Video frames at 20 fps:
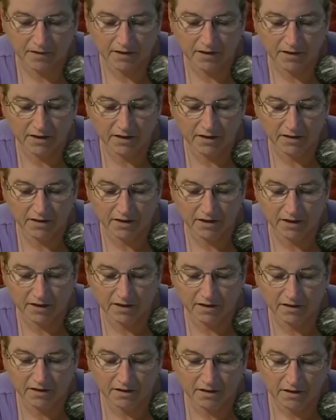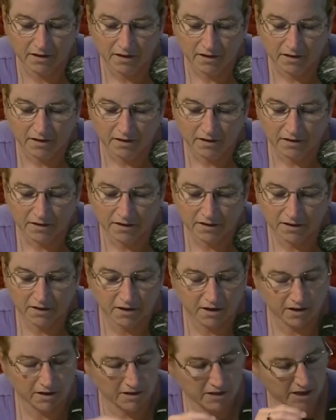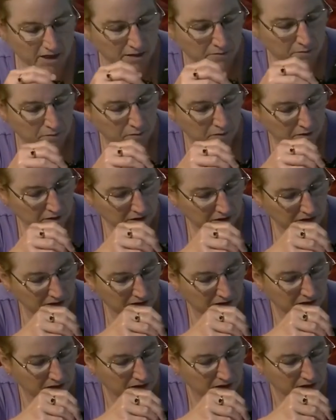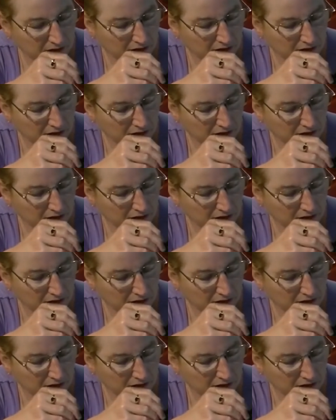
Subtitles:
and the little contact points.